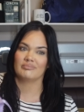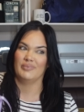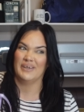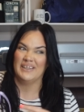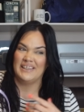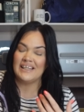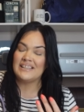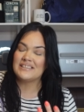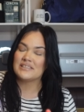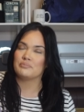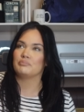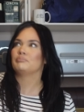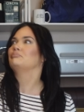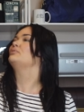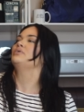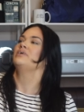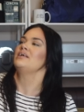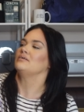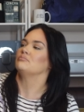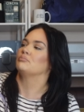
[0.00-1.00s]
And that's
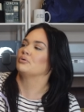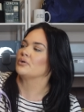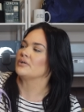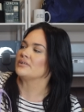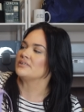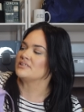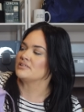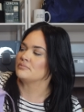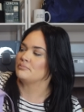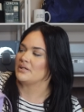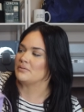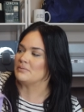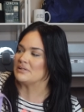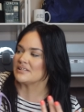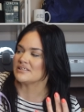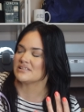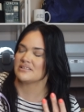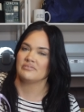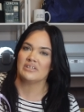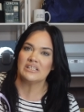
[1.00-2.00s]
pretty important to me,
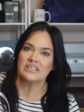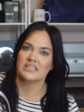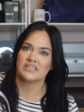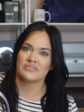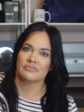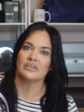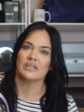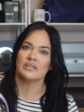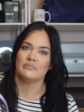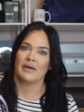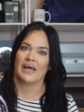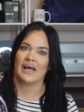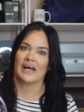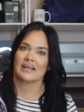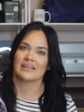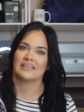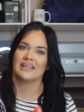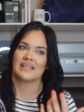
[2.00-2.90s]
because if this is fully packed,